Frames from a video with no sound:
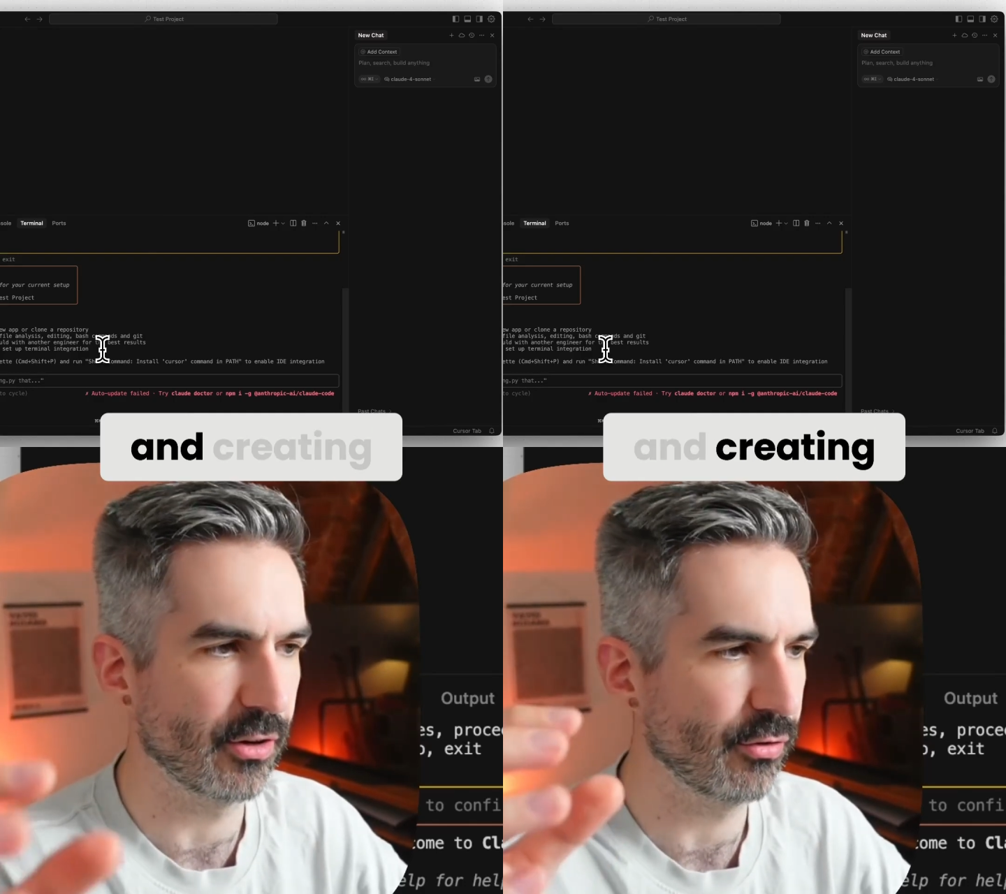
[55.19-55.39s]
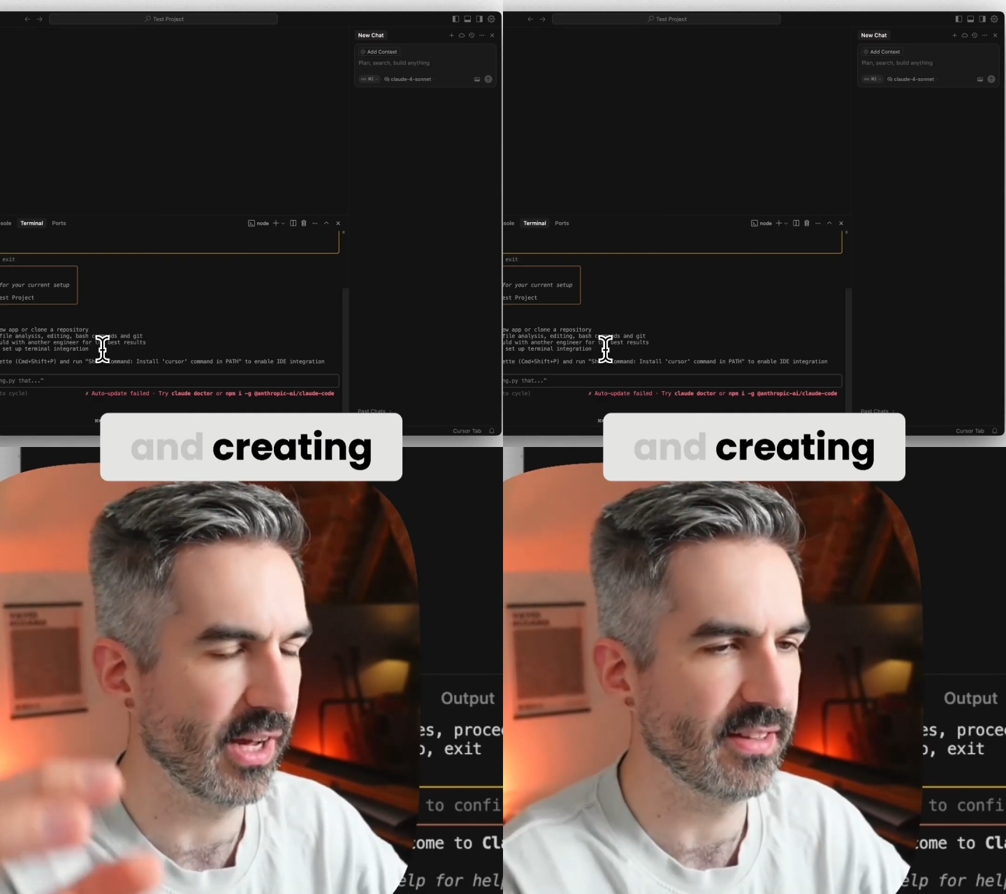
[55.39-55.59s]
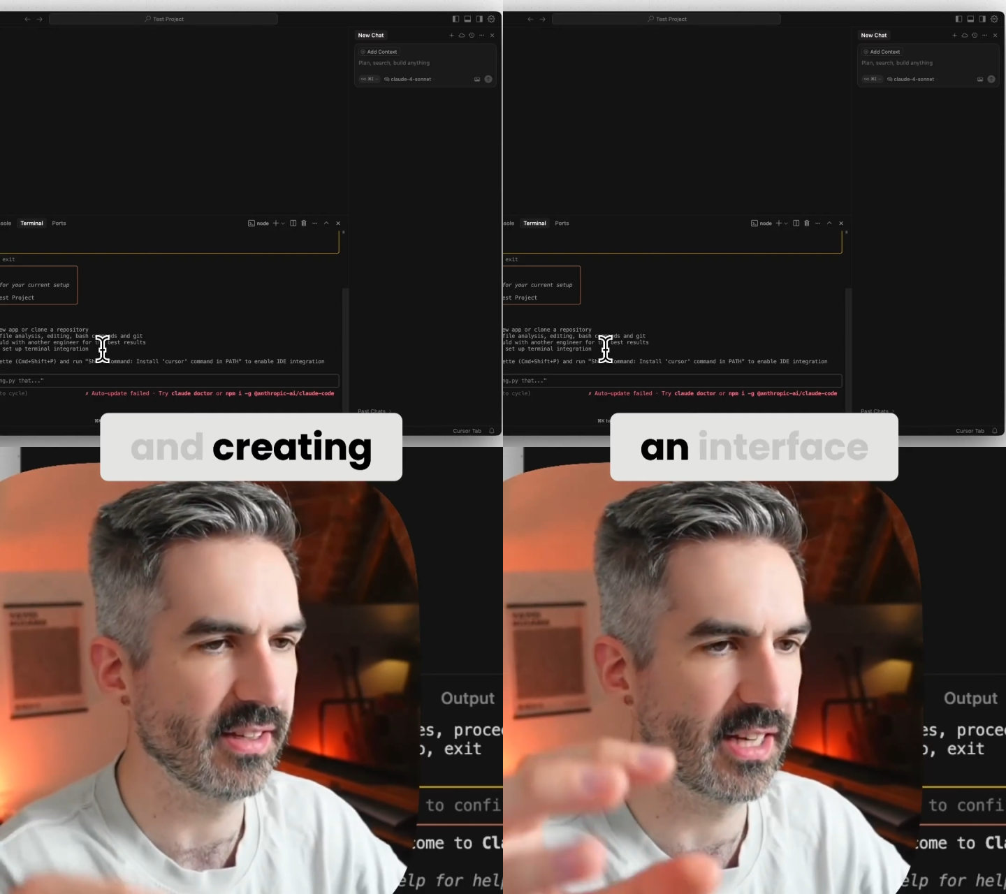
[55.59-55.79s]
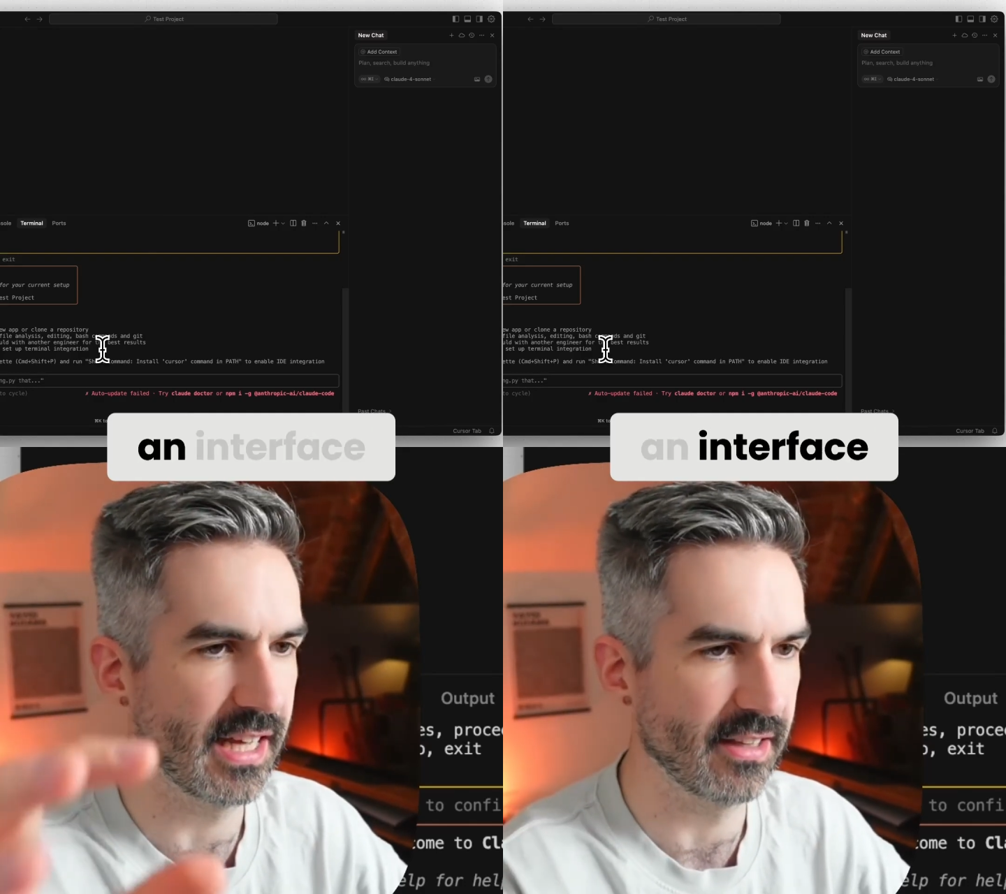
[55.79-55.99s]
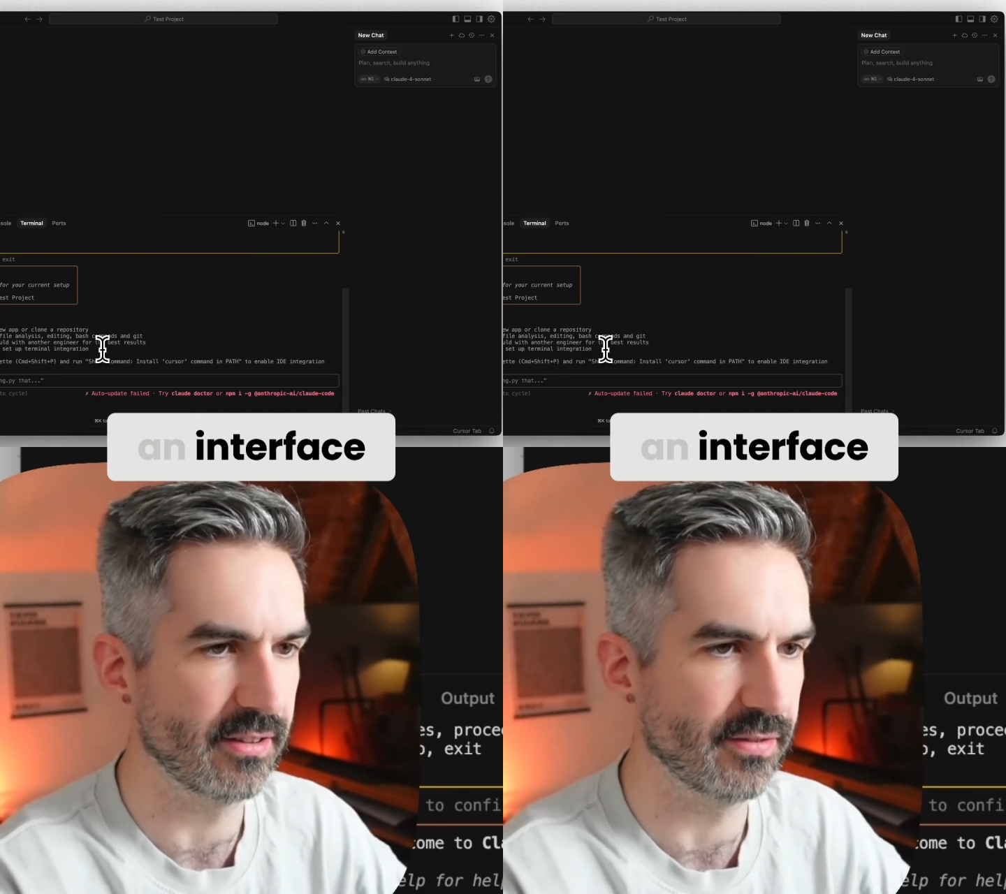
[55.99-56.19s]
creating an
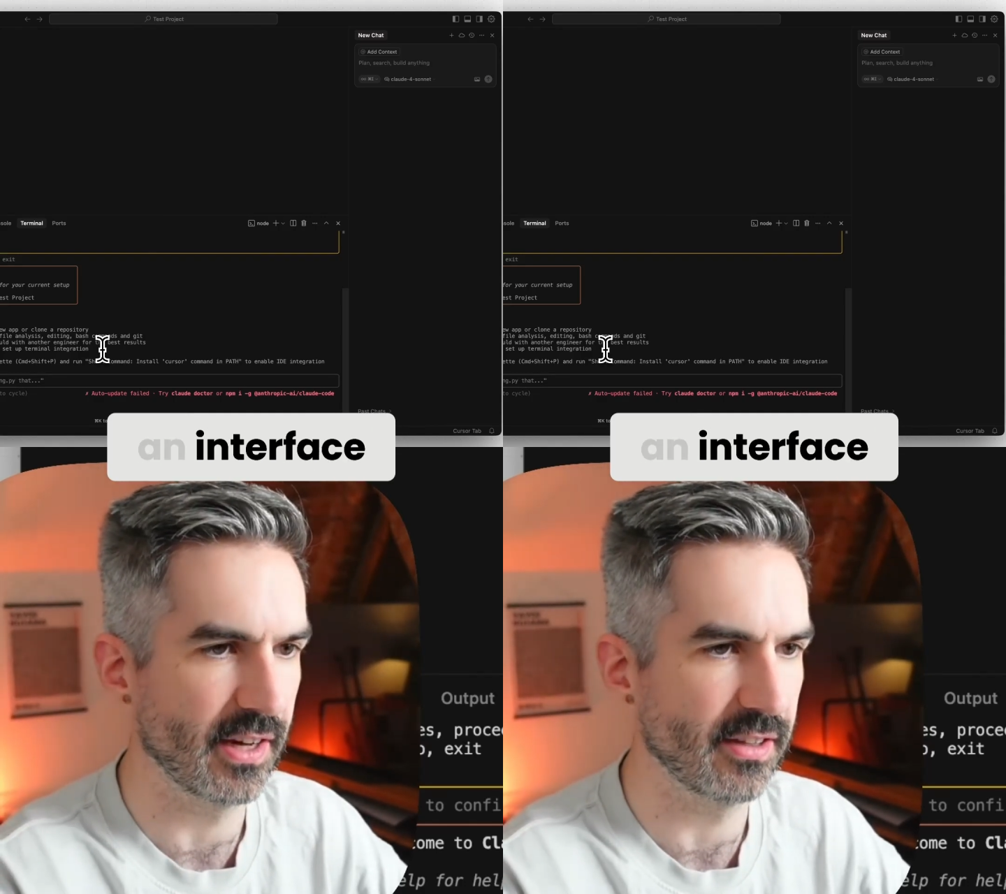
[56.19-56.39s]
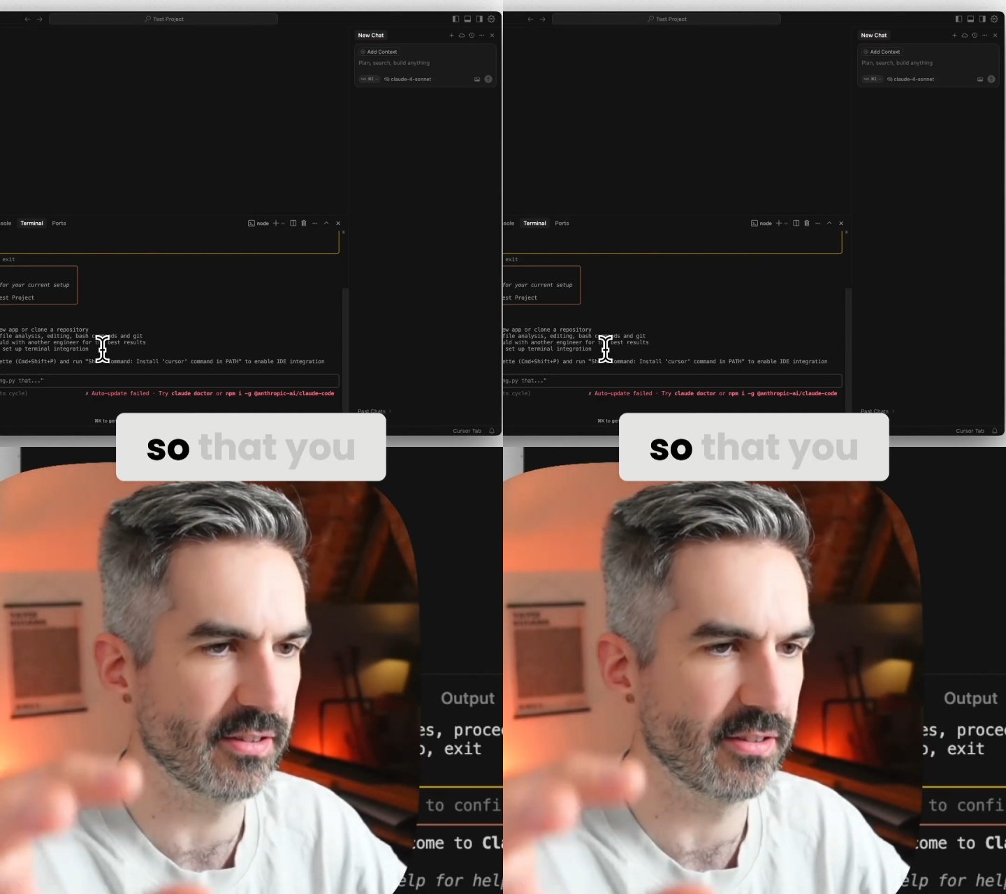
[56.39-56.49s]
interface